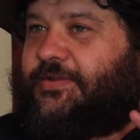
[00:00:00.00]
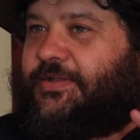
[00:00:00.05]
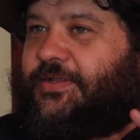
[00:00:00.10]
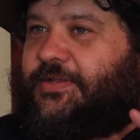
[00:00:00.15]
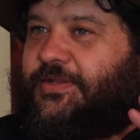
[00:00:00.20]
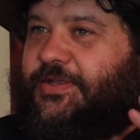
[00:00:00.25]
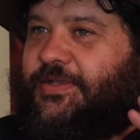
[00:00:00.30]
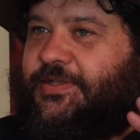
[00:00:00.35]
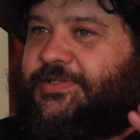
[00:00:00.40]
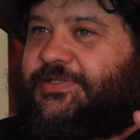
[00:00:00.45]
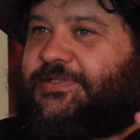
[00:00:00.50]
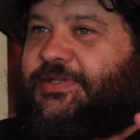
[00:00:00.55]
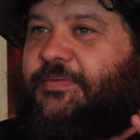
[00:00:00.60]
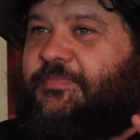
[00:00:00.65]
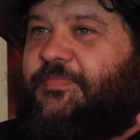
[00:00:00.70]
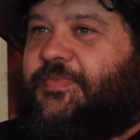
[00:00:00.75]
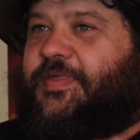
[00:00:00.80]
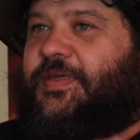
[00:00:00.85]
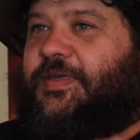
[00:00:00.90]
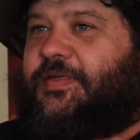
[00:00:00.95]
it is
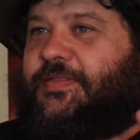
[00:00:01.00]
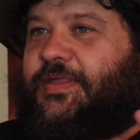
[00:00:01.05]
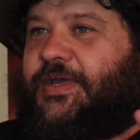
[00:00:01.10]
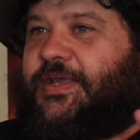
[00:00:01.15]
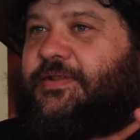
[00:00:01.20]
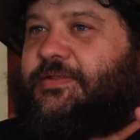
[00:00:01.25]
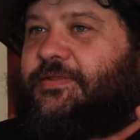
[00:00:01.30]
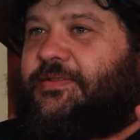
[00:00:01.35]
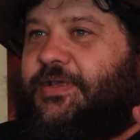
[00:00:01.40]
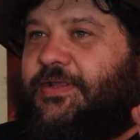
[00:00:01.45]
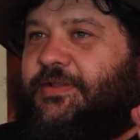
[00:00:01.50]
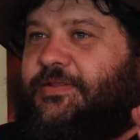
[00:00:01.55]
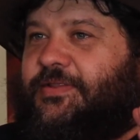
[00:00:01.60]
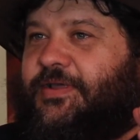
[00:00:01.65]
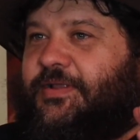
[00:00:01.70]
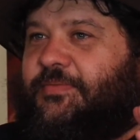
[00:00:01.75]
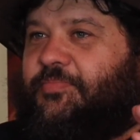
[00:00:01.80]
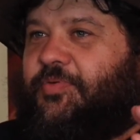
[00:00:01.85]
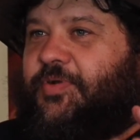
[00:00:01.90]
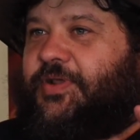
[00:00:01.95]
something
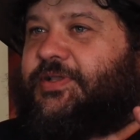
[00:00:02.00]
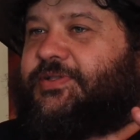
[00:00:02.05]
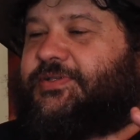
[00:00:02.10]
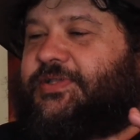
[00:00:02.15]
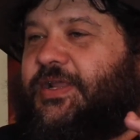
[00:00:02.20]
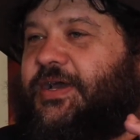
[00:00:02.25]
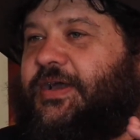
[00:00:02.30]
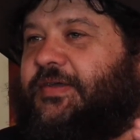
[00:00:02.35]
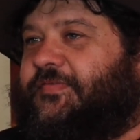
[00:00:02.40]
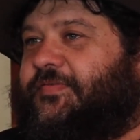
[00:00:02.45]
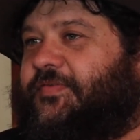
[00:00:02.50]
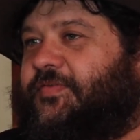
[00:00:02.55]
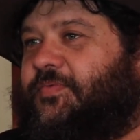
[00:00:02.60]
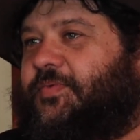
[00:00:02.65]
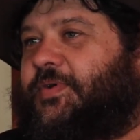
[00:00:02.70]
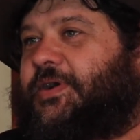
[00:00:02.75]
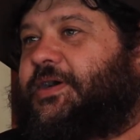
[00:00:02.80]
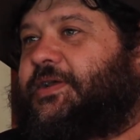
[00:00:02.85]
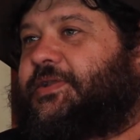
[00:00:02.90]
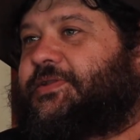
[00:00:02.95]
that brings life to
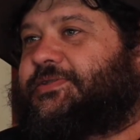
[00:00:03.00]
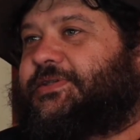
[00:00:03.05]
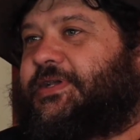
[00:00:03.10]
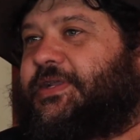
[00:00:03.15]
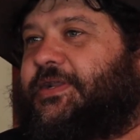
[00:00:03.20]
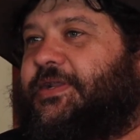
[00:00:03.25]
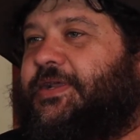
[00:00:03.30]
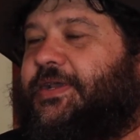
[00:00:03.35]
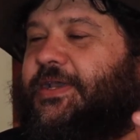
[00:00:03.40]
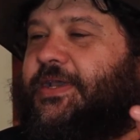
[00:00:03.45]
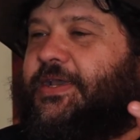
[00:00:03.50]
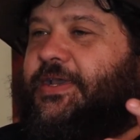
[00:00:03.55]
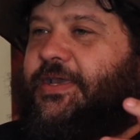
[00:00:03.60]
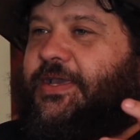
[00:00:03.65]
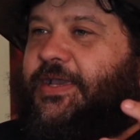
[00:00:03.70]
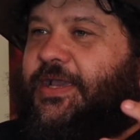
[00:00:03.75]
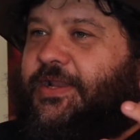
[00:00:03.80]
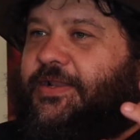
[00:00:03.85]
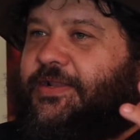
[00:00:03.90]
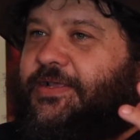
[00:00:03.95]
wines, and
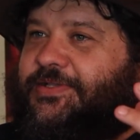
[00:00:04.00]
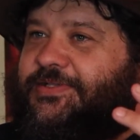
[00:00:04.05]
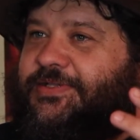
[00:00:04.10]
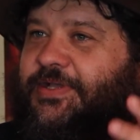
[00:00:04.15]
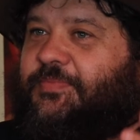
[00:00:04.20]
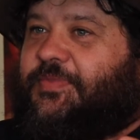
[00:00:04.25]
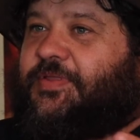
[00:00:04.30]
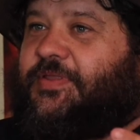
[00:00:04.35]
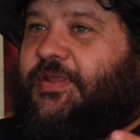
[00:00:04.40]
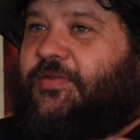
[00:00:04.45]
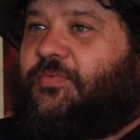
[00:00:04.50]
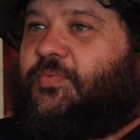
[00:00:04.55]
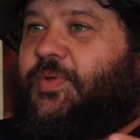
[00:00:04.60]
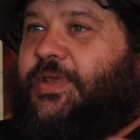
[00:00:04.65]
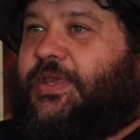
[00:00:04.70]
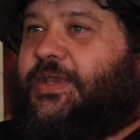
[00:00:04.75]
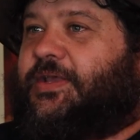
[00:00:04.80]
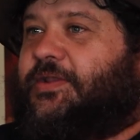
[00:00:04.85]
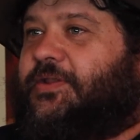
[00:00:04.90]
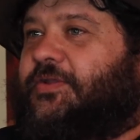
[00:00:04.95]
it's something that
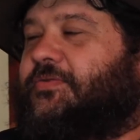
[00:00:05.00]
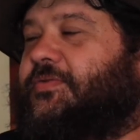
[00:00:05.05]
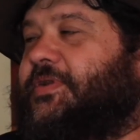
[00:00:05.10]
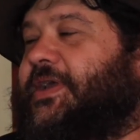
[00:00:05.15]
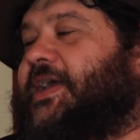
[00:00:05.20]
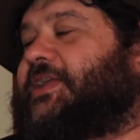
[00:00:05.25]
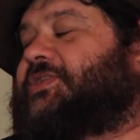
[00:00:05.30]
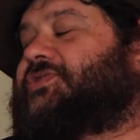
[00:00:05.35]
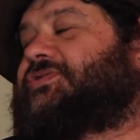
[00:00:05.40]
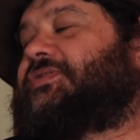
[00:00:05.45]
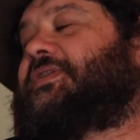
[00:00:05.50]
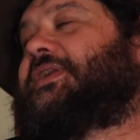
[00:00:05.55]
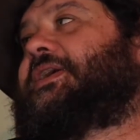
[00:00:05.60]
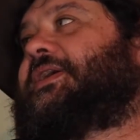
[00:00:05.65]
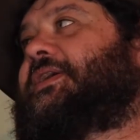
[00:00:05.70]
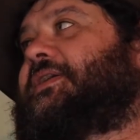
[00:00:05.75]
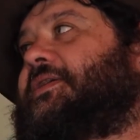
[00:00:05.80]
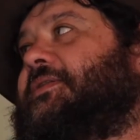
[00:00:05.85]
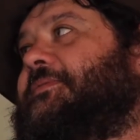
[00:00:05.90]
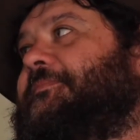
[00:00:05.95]
we can do naturally
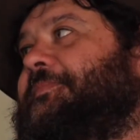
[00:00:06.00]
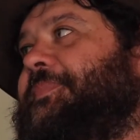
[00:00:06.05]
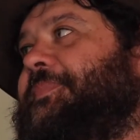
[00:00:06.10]
here.